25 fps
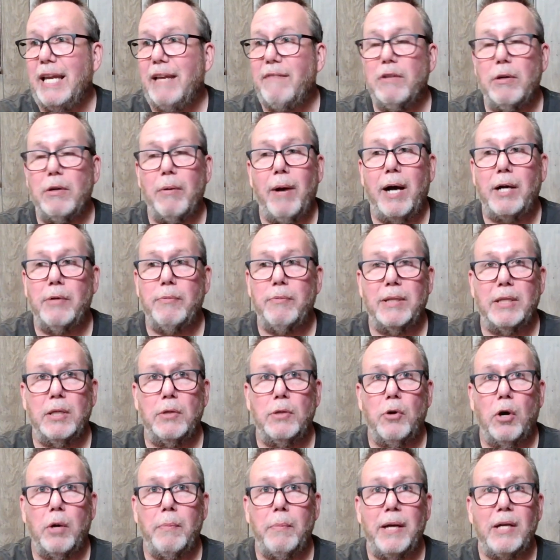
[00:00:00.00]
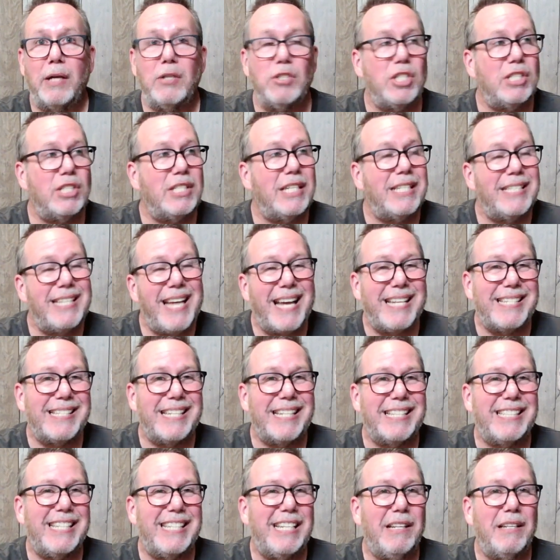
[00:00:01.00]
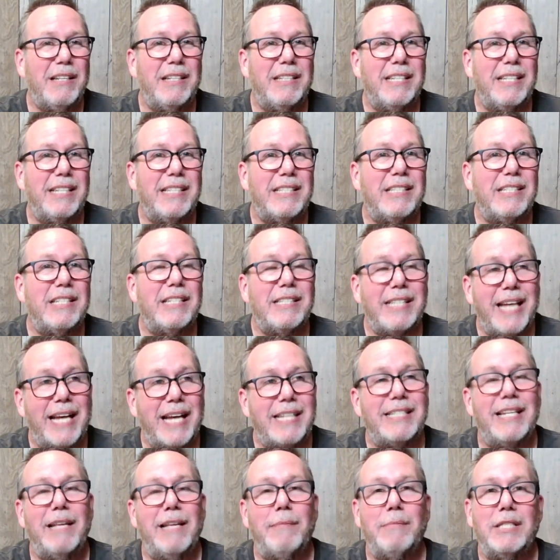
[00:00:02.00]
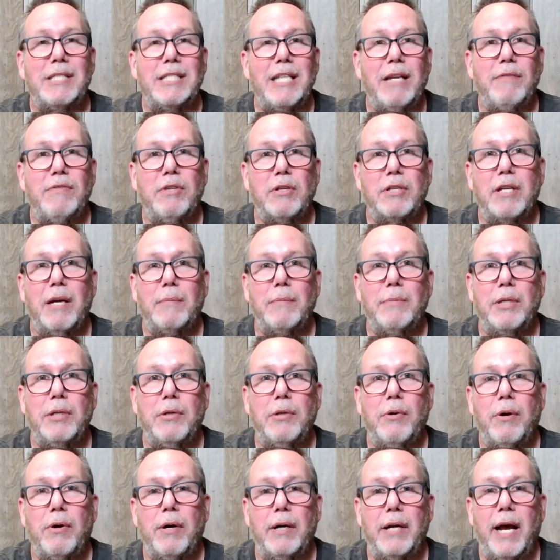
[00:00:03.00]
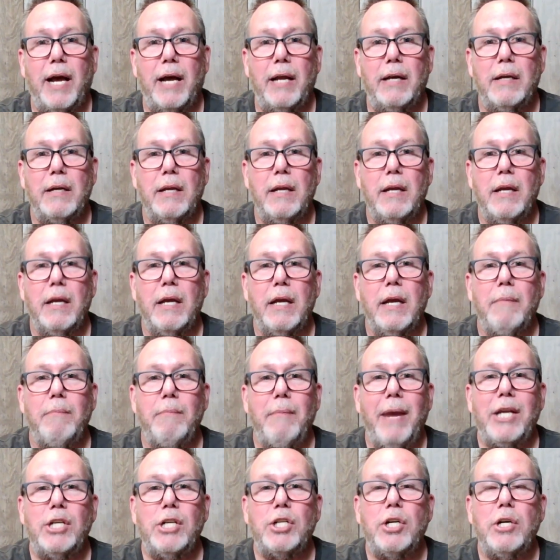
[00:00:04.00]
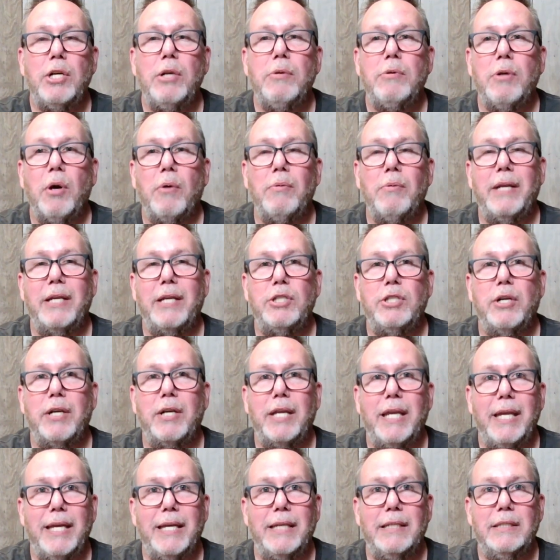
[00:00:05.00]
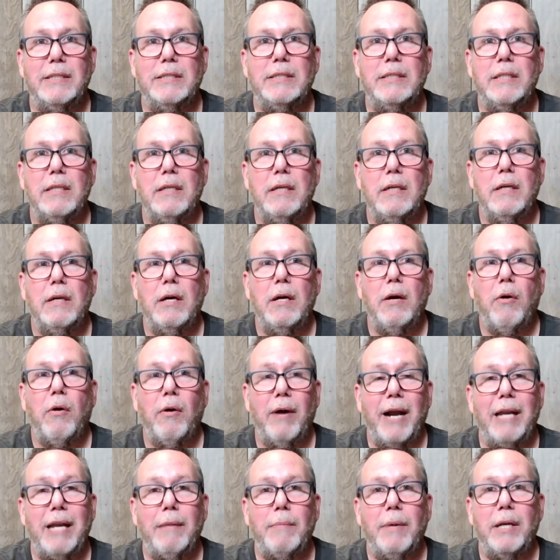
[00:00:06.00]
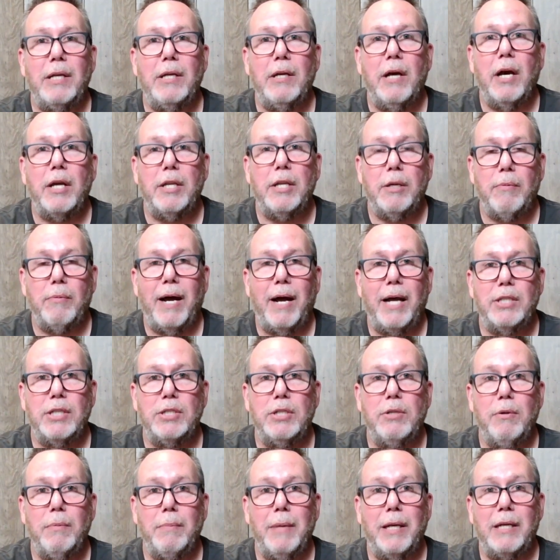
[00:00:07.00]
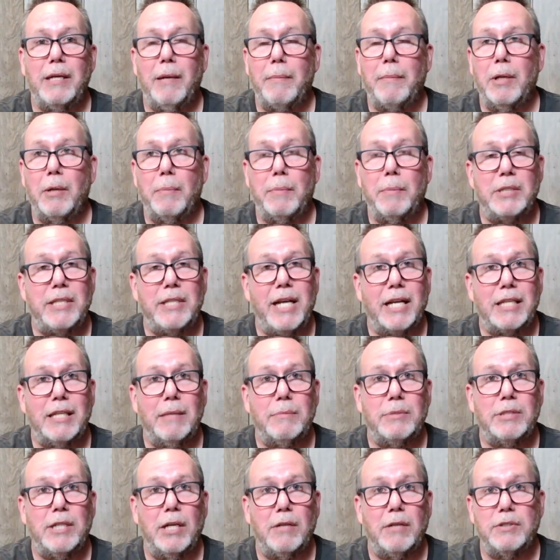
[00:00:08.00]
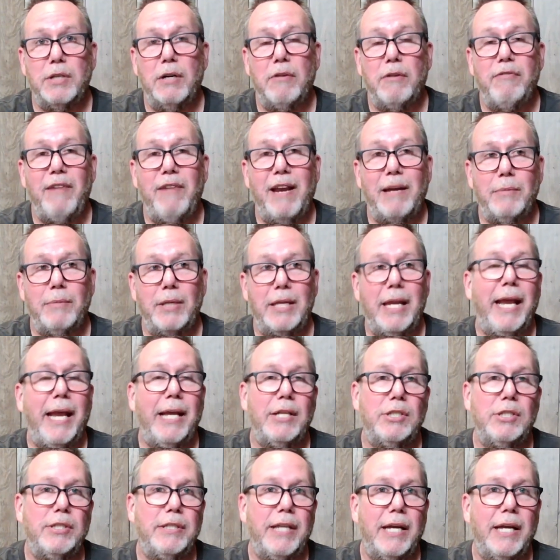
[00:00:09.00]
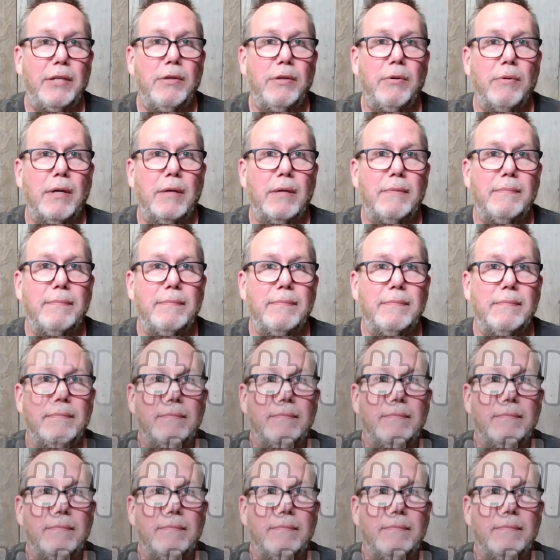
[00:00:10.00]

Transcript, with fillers: even go out and ring the doorbell just to test to see, just to test them to see if they'll come to the door or not. Make sure you don't let your kids or anybody otherwise who may not be able to protect themselves or your family answer that door.